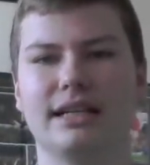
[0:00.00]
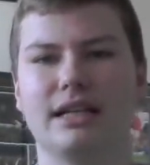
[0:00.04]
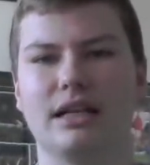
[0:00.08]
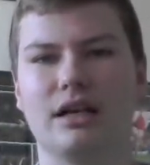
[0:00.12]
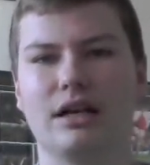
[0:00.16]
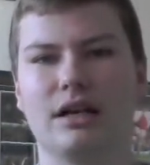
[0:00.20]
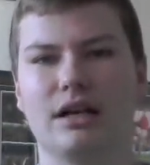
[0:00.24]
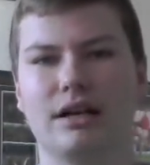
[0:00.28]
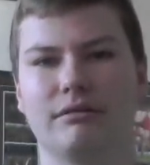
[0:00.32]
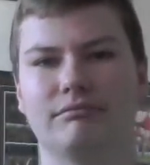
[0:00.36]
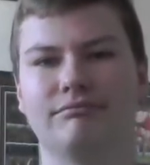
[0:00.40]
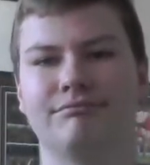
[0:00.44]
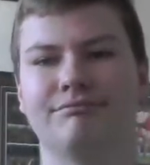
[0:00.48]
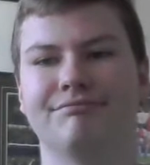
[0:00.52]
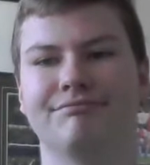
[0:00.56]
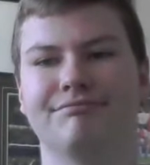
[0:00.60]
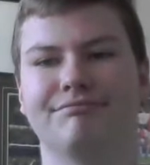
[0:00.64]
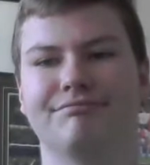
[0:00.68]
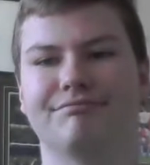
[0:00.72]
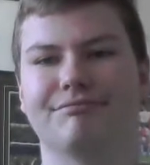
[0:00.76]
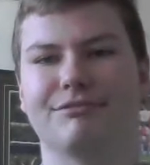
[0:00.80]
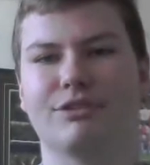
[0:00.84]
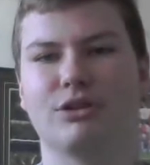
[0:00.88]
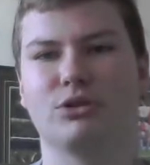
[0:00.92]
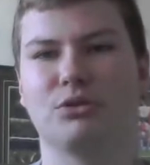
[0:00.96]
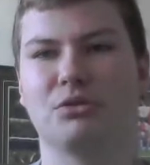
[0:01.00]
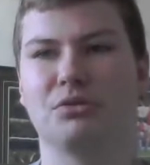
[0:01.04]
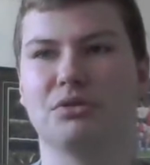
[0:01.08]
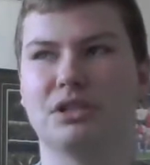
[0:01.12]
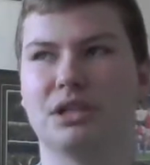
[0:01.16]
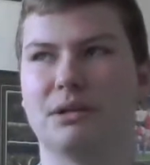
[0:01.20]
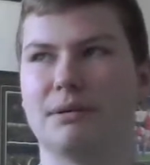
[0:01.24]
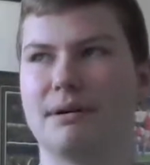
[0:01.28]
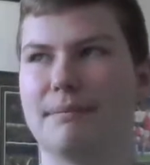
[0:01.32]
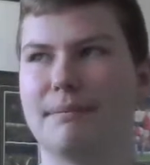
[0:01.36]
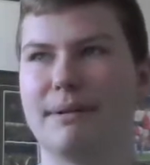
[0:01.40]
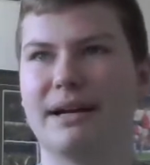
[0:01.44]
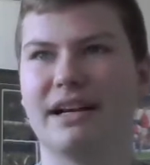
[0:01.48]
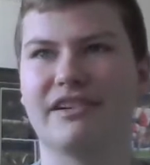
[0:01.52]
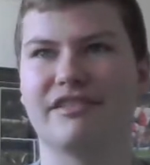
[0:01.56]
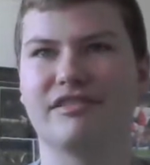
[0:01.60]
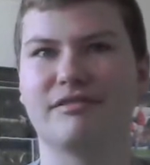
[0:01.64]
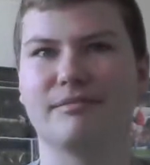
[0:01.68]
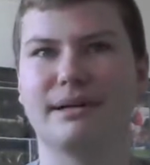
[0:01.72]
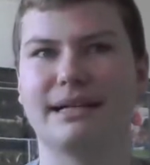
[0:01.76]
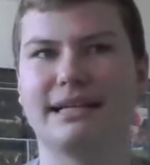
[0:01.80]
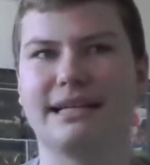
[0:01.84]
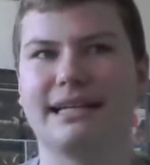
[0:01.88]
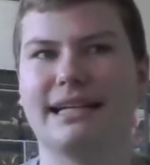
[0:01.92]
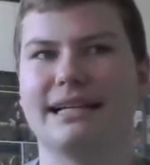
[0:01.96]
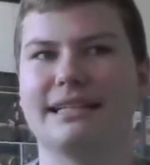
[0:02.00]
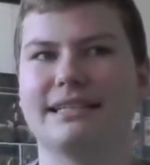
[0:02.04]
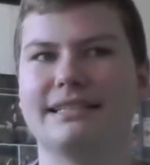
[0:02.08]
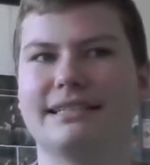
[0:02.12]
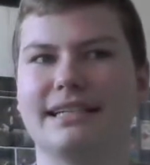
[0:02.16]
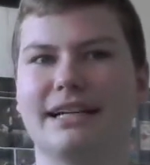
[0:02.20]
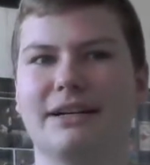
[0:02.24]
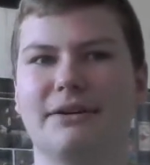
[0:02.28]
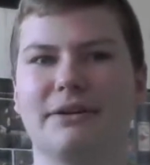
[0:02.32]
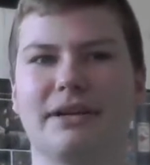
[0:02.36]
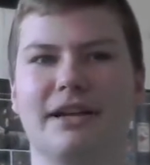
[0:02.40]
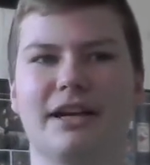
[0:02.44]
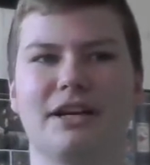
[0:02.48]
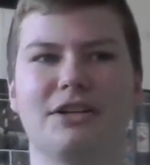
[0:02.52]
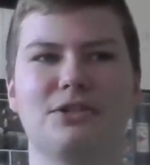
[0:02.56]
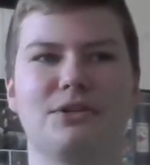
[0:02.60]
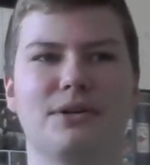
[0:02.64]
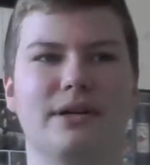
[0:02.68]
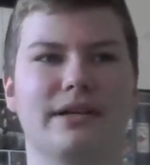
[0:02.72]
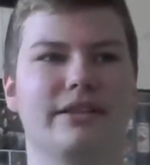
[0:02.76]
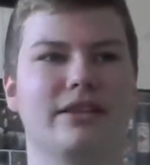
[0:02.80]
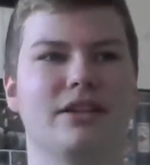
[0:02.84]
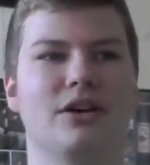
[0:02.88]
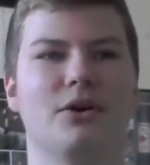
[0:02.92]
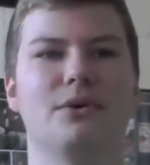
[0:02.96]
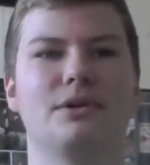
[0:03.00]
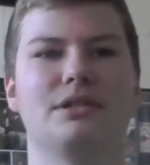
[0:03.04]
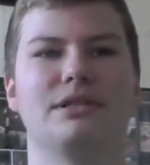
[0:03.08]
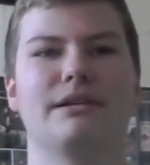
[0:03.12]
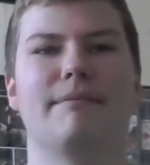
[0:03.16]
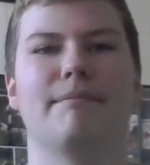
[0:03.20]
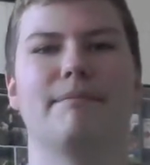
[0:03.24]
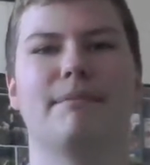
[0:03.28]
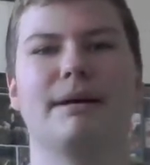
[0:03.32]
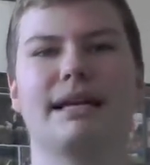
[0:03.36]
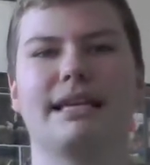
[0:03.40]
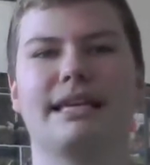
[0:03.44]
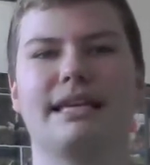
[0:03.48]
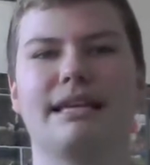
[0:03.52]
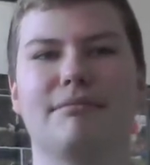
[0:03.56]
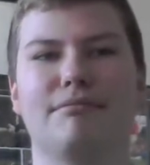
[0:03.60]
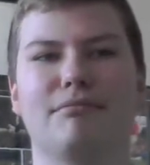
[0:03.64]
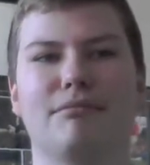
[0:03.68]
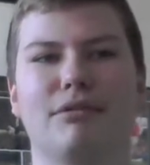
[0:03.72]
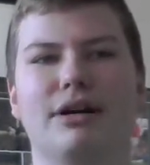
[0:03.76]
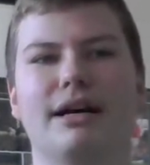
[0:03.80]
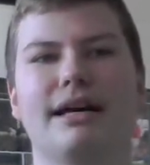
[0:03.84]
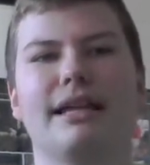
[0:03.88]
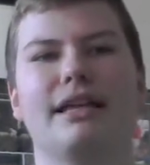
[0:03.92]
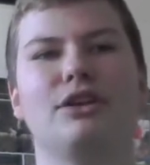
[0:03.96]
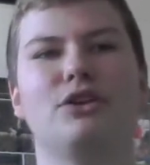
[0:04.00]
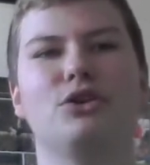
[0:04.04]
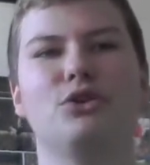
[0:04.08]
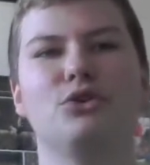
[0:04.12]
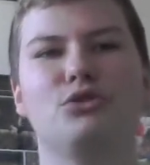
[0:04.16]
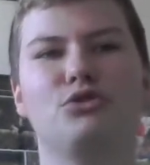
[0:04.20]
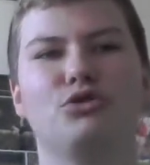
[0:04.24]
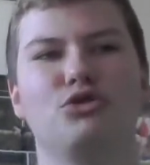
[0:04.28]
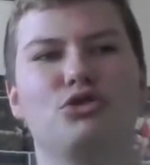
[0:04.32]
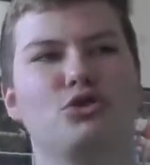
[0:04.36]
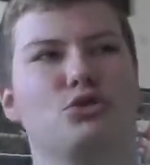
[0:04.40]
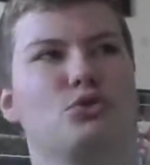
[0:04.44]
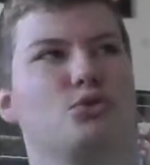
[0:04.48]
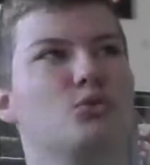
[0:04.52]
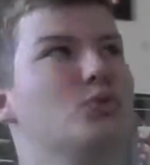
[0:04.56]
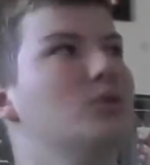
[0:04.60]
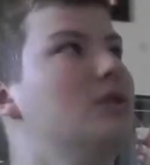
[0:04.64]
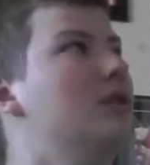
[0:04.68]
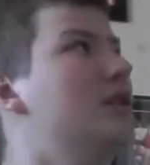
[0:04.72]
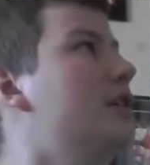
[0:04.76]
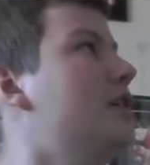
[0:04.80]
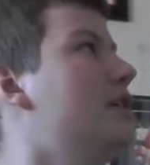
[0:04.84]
Also, I'm back from my dad's now, in case you hadn't noticed. I'm back in my usual